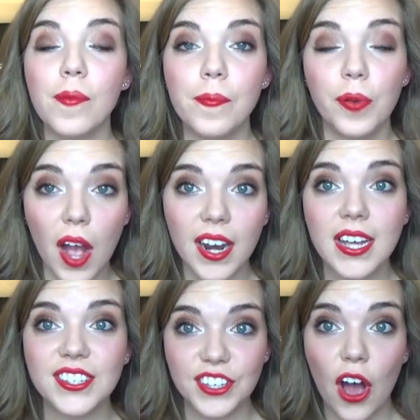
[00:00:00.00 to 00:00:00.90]

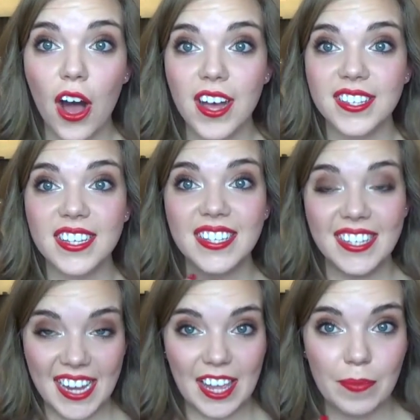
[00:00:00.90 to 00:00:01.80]
Products cause
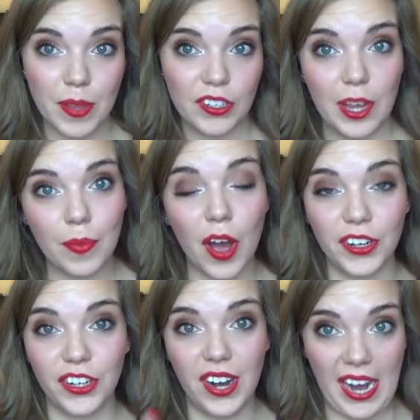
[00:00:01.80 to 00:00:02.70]
sticky buildup
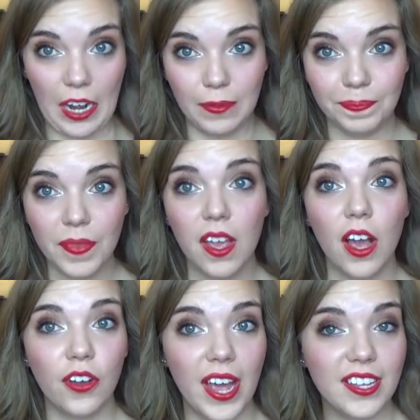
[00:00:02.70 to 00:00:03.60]
on your hair.
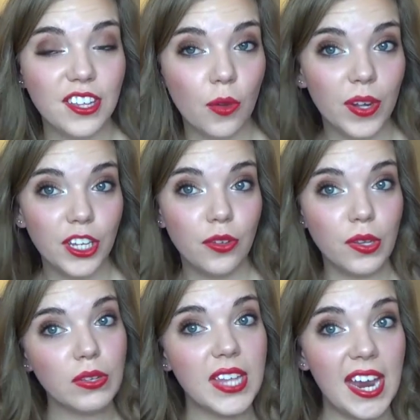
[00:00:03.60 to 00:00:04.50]
Okay, so when you
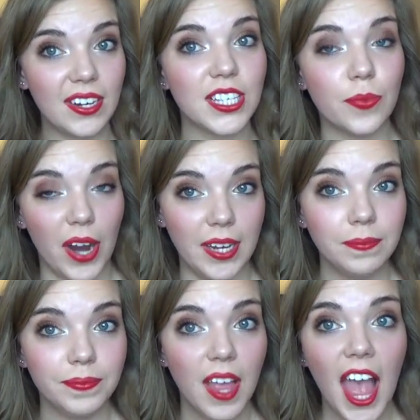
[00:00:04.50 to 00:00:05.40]
use hairspray
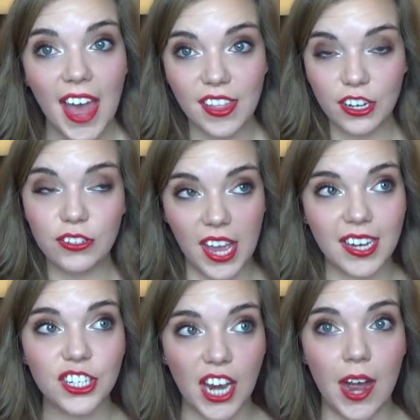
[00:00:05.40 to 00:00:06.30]
and then you take
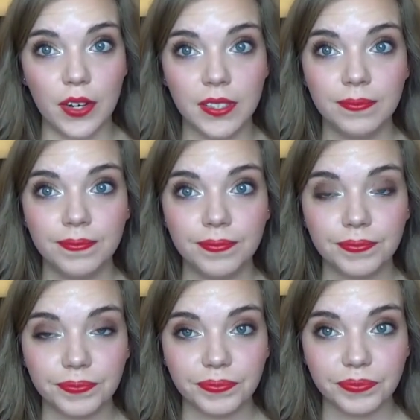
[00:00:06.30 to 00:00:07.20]
a shower,
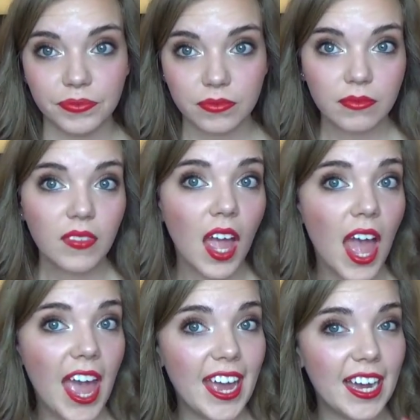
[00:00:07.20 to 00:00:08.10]

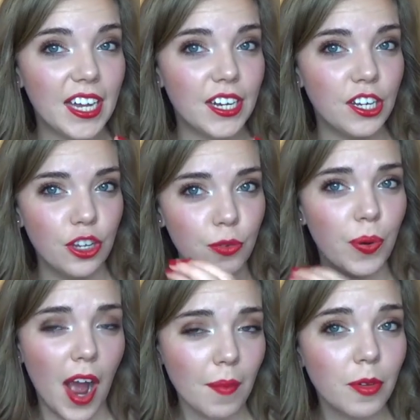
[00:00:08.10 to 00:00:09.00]
and you
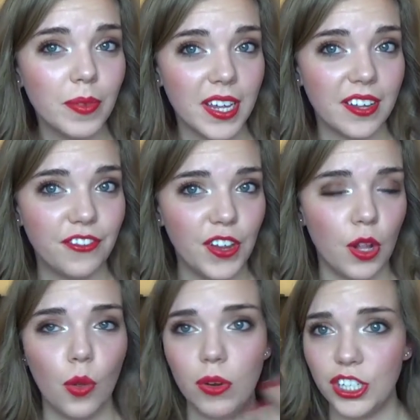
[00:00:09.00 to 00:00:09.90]
probably can
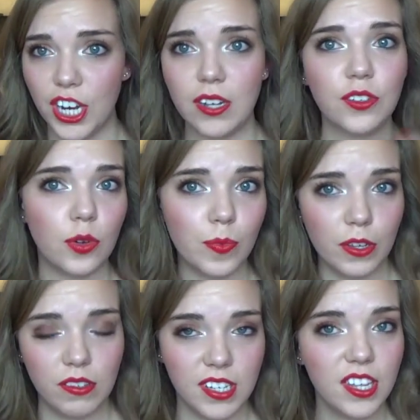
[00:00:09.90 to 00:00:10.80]
feel, or gels or
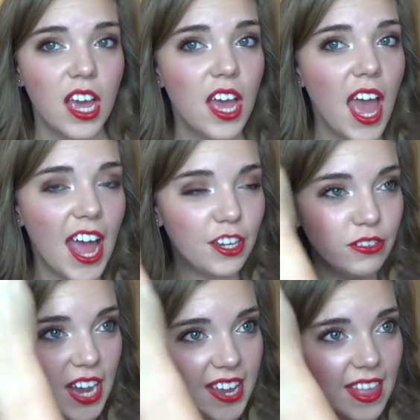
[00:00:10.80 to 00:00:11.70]
mousses, and you
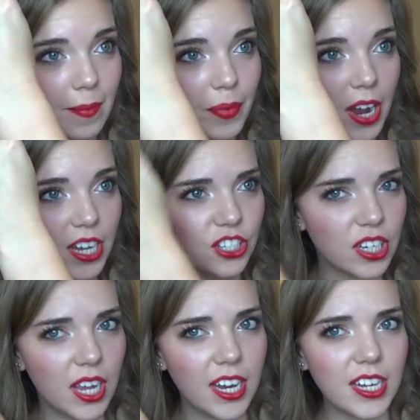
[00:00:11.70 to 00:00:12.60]
take that brush
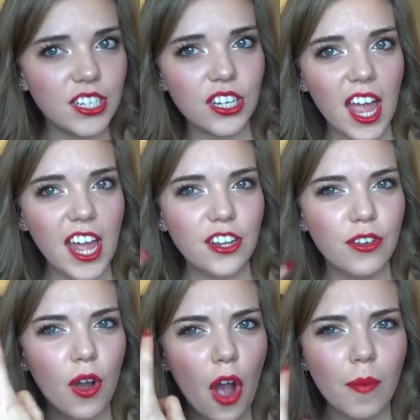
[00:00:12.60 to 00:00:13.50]
and
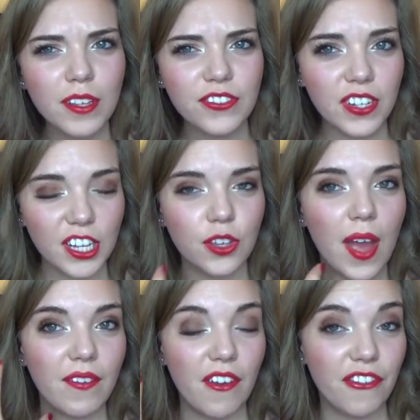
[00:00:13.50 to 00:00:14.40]
you almost feel like you
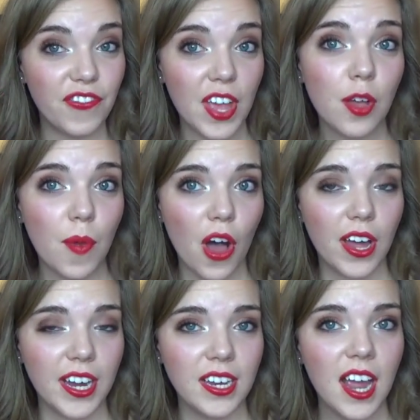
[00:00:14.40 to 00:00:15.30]
have a film
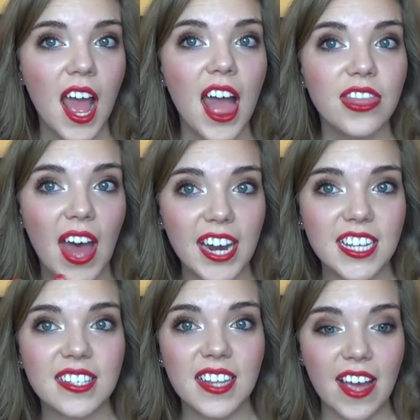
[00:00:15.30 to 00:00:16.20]
on it, that
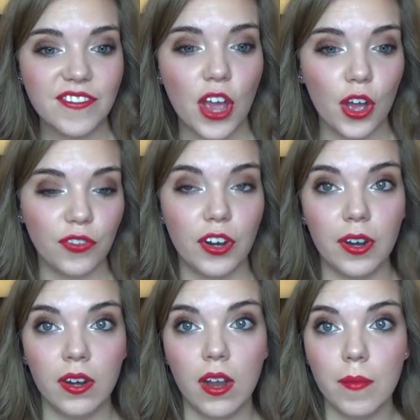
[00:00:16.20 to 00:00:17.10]
is
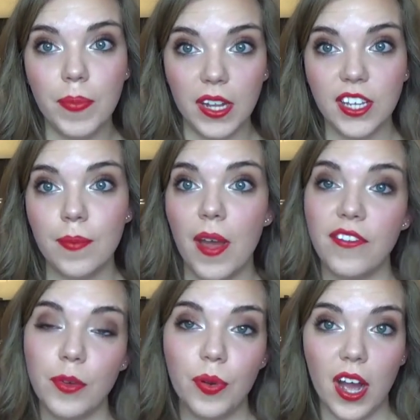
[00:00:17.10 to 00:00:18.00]
leftover buildup
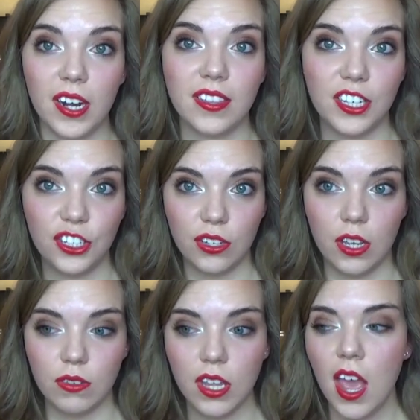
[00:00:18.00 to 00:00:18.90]
of the product that you
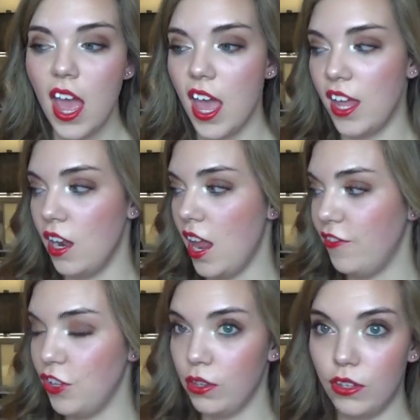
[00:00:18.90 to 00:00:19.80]
use. And
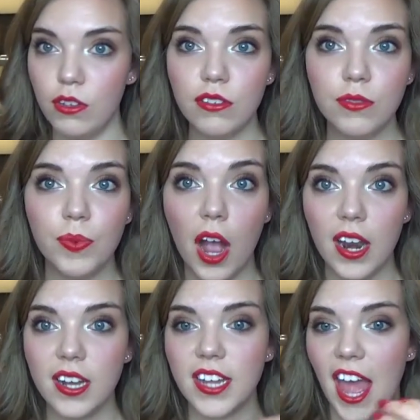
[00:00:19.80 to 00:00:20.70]
if you use
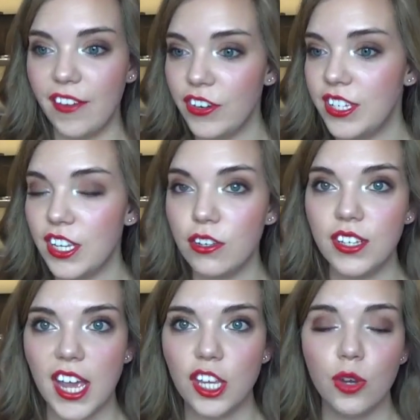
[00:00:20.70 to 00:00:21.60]
product every single
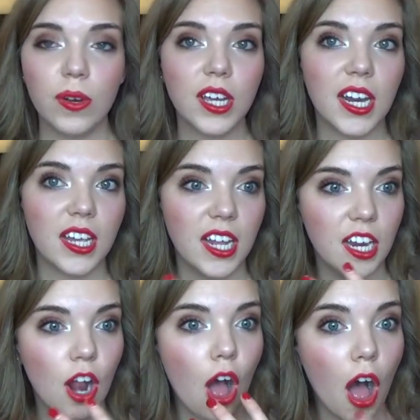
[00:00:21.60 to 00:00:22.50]
day, you are going to get
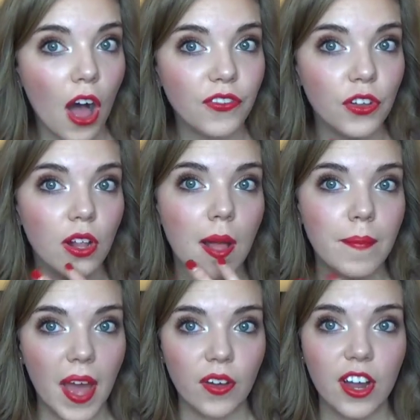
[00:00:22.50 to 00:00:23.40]
an awful
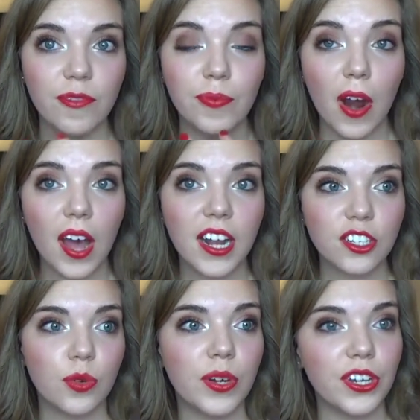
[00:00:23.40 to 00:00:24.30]
amount of product
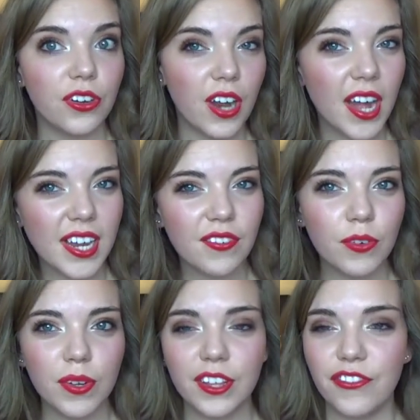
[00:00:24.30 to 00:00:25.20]
to where you're not even
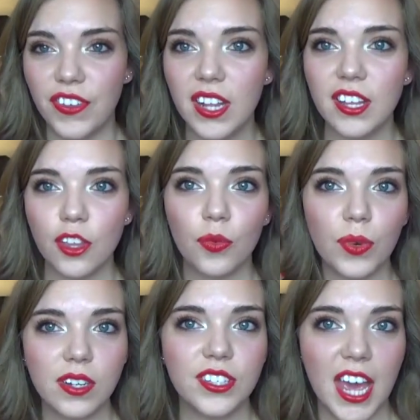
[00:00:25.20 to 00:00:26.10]
really feeling the
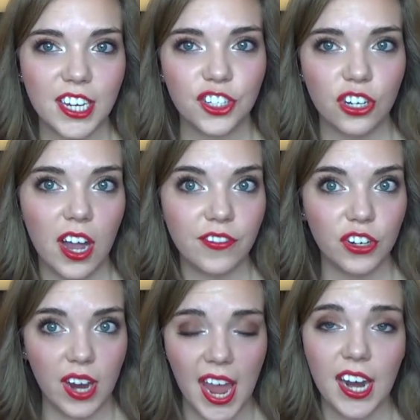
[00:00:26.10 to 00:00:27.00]
real texture of
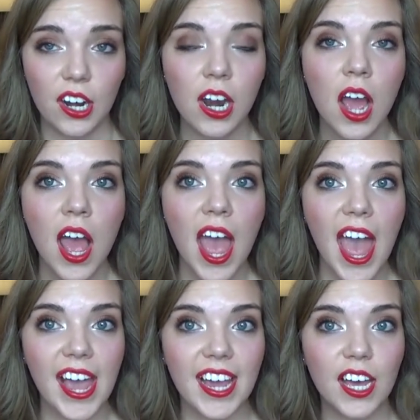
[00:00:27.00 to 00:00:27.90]
your hair.
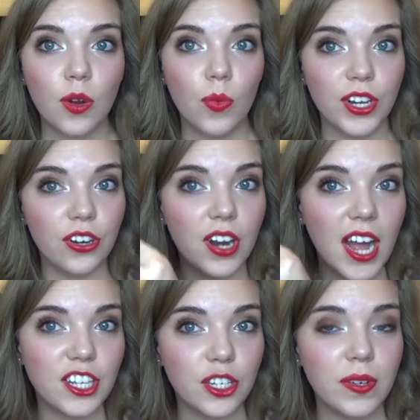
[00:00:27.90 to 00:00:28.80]
And when you're
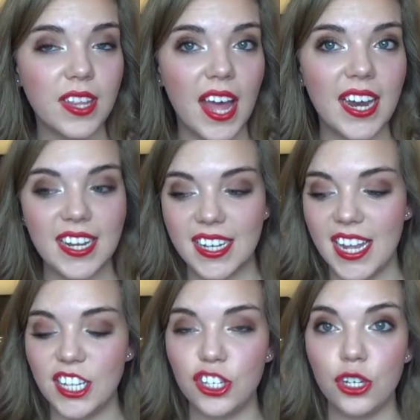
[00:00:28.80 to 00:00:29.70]
not doing that, it
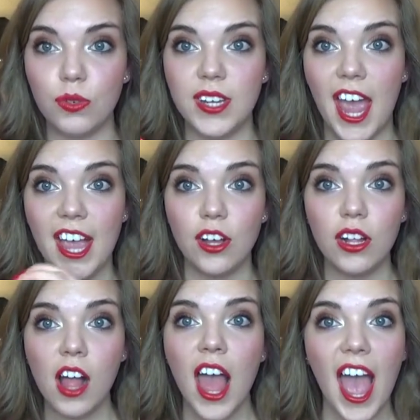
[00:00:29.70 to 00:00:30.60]
tends to
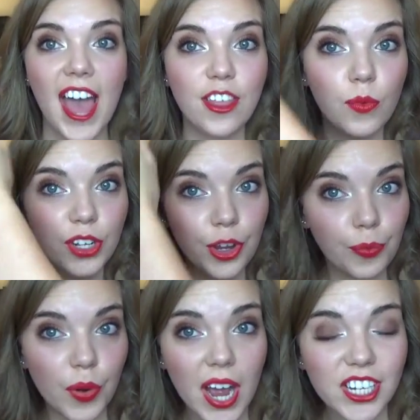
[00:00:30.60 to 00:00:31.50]
tangle, and then when you
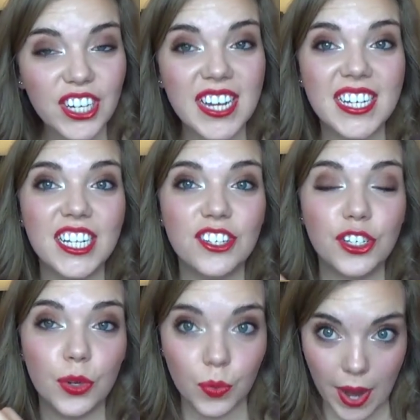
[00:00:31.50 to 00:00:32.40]
brush, it tends
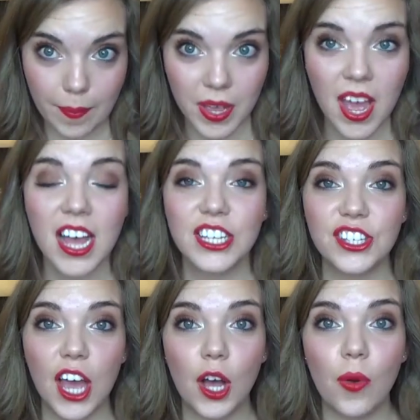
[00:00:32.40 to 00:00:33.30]
to rip.
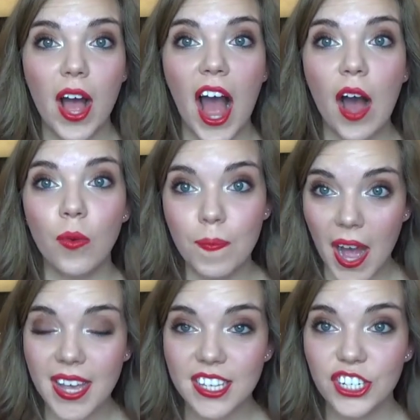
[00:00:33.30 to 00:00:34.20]
So
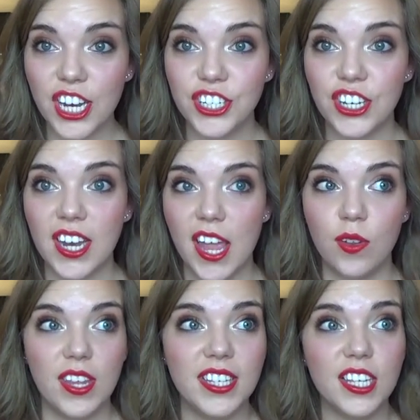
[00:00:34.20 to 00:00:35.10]
my suggestion,
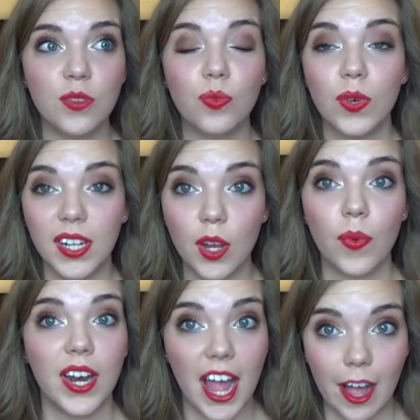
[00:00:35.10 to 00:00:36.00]
and this is really
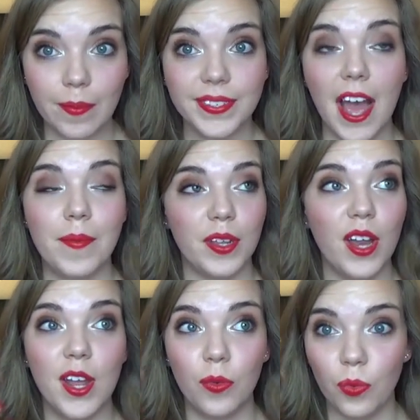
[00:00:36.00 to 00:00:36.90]
what helped, I mean
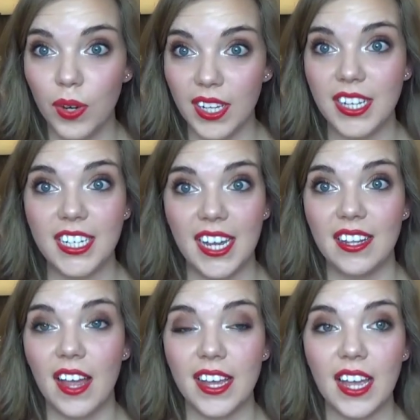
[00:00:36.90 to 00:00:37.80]
it really
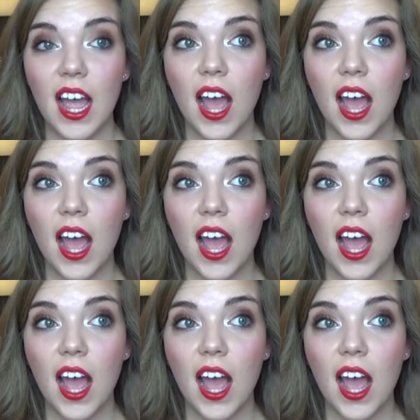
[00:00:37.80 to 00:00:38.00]
did, like,